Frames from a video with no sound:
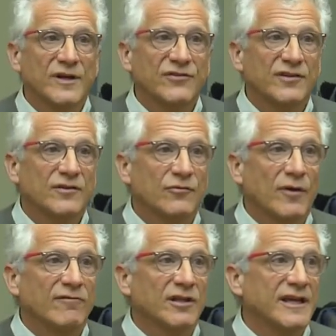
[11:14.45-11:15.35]
recent
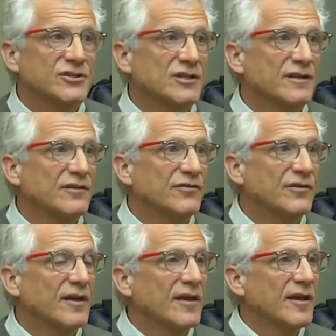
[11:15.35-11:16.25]

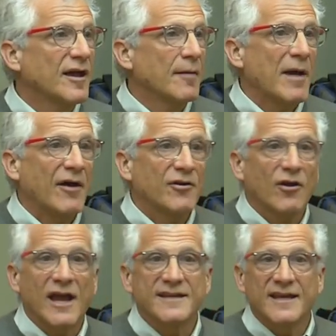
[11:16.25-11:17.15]
revelations about
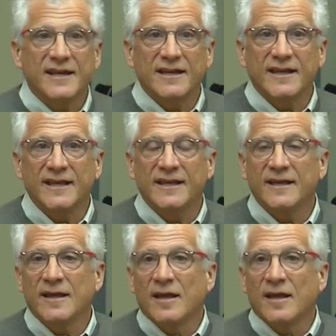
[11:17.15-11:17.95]
her identity.